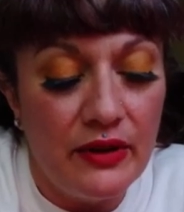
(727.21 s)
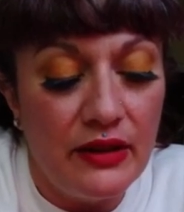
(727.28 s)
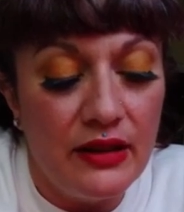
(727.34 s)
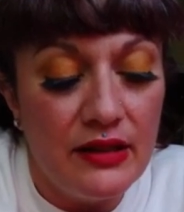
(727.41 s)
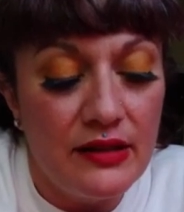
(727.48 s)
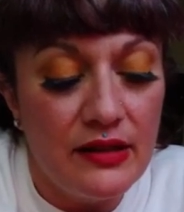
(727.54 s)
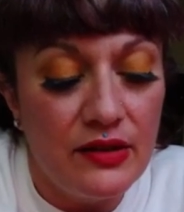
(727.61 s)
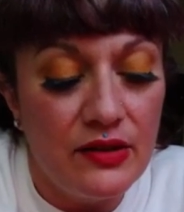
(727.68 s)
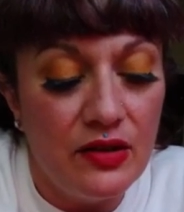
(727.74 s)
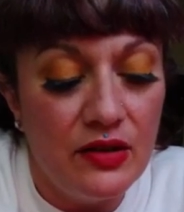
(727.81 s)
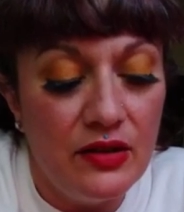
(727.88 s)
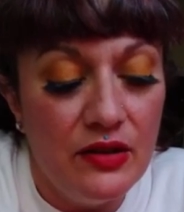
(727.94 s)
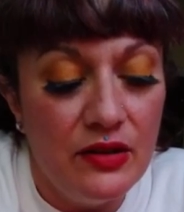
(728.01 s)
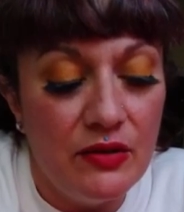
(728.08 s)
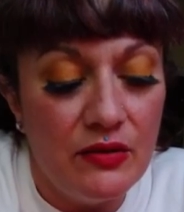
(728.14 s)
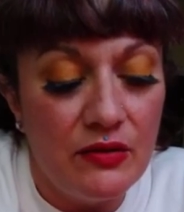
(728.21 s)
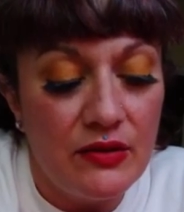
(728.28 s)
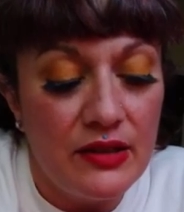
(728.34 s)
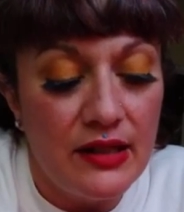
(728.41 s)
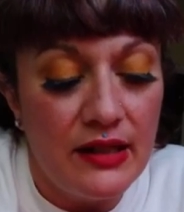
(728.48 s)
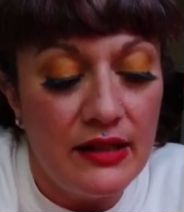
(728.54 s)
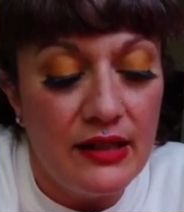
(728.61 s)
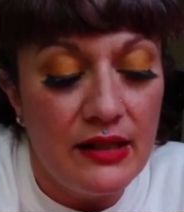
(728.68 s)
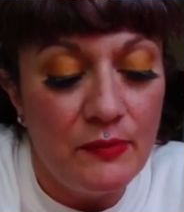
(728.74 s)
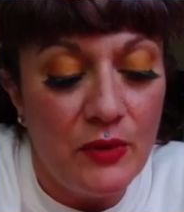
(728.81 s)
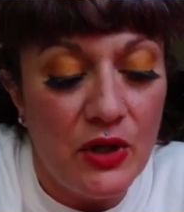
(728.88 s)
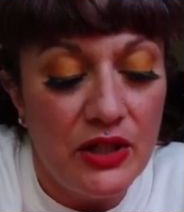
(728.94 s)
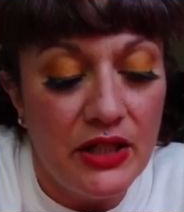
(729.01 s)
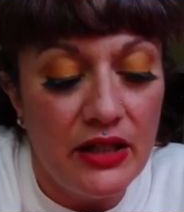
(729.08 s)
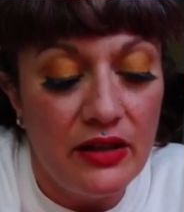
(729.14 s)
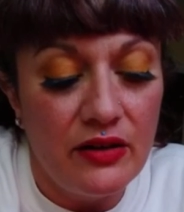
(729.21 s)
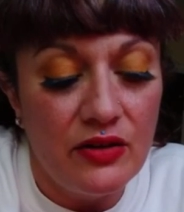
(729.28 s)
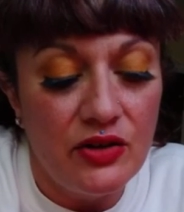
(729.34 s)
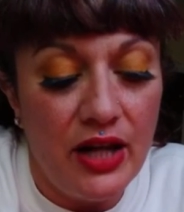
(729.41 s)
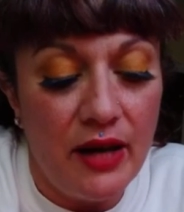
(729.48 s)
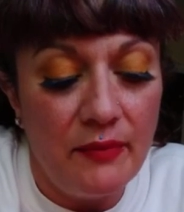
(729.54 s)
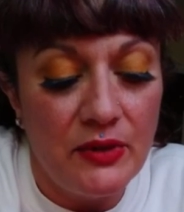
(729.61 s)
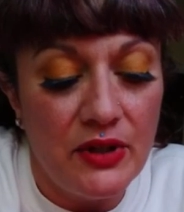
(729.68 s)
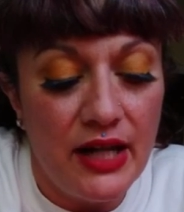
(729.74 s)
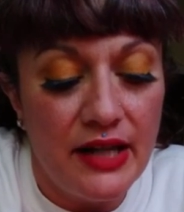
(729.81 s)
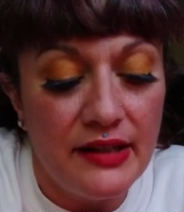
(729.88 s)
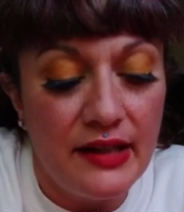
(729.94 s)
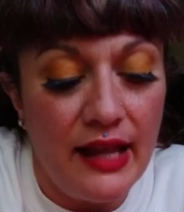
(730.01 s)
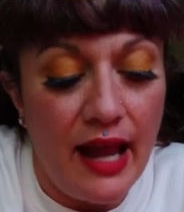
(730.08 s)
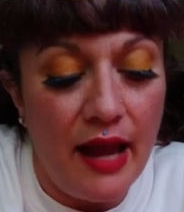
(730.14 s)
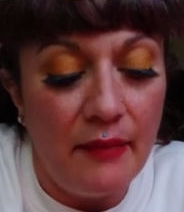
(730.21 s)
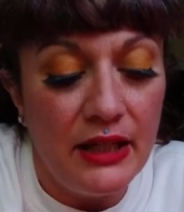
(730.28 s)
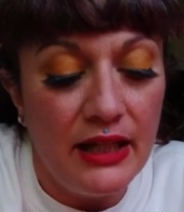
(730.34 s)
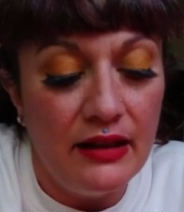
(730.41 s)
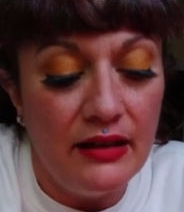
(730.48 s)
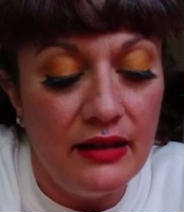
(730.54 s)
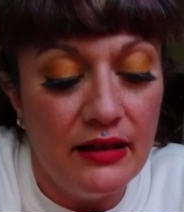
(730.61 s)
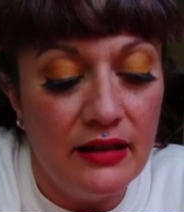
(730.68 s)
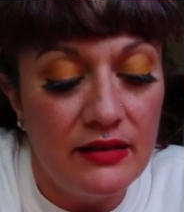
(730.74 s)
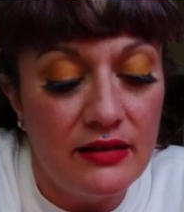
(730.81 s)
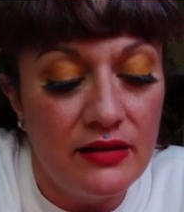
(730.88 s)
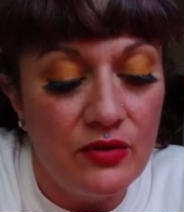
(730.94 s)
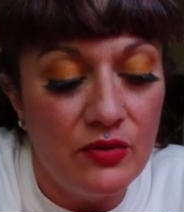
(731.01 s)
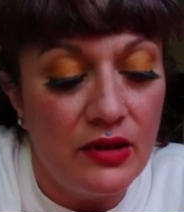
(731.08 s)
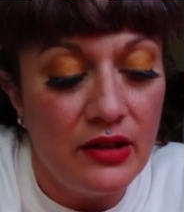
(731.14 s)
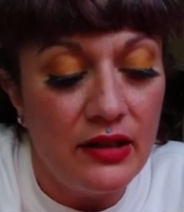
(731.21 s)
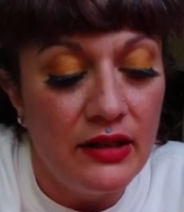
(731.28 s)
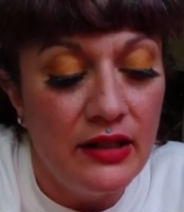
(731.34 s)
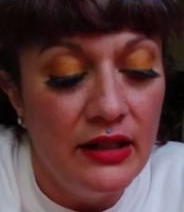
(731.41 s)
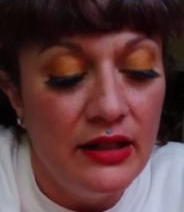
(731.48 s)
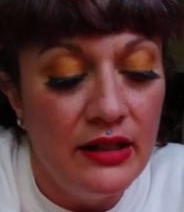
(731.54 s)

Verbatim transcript: This is good news. This particular chapter has a happy ending in store.